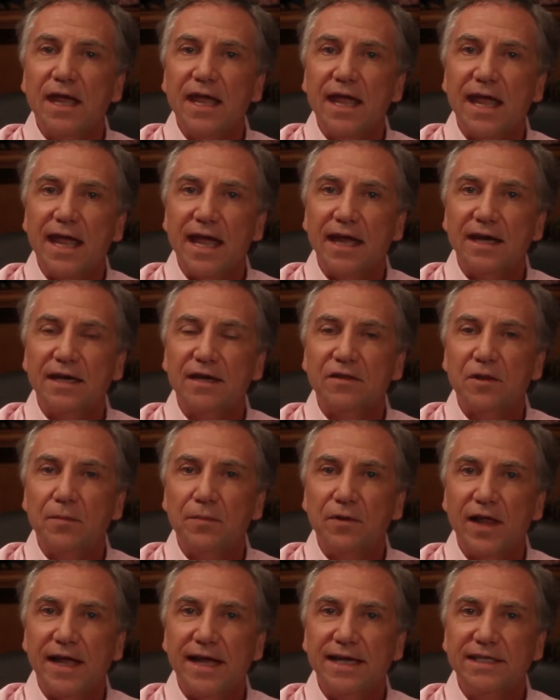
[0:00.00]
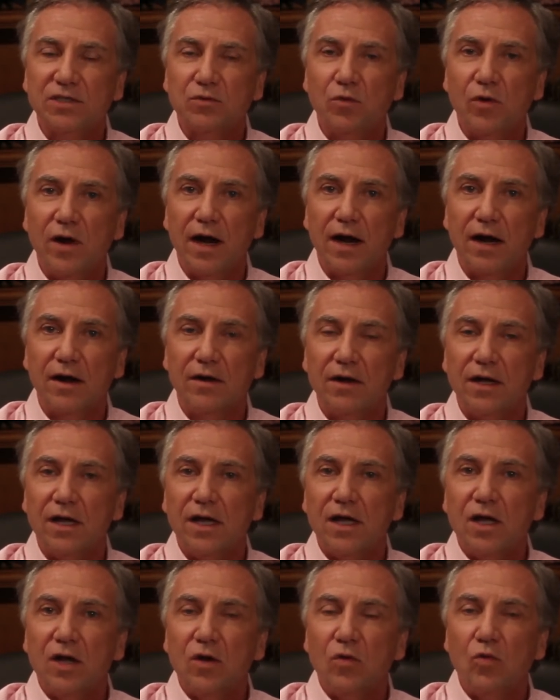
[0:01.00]
and the place where
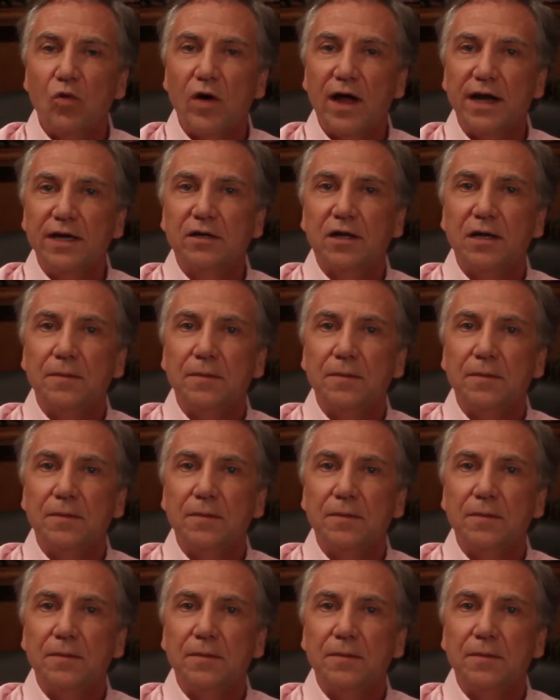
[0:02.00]
one